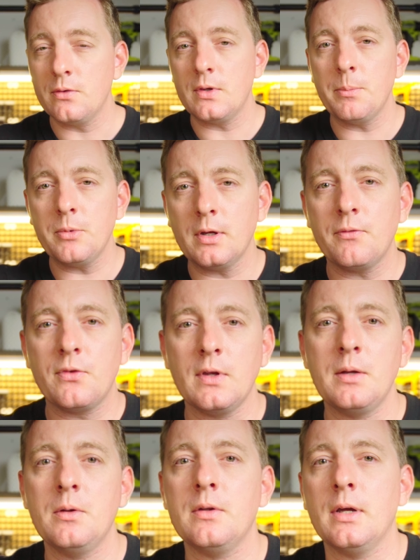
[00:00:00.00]
is something I've
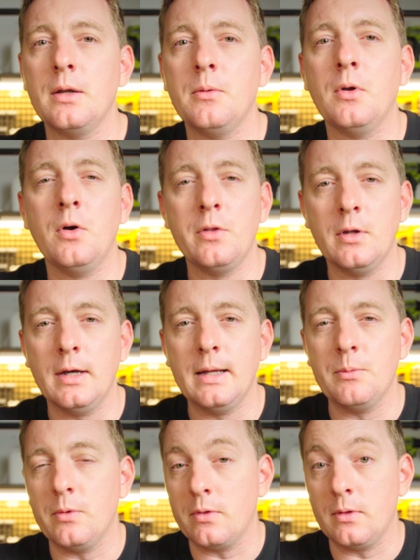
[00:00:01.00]
seen done
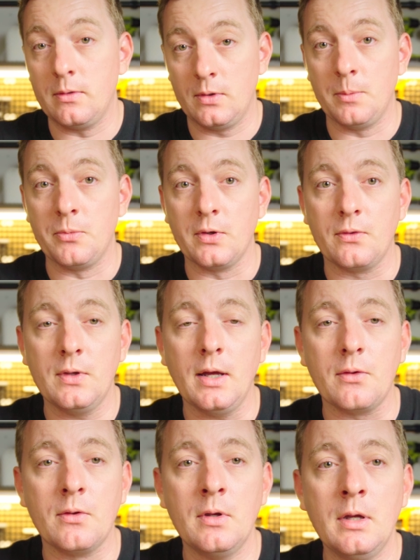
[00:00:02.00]
online with some
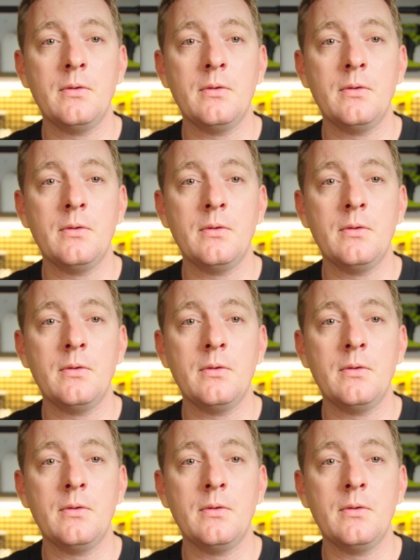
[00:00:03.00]
success.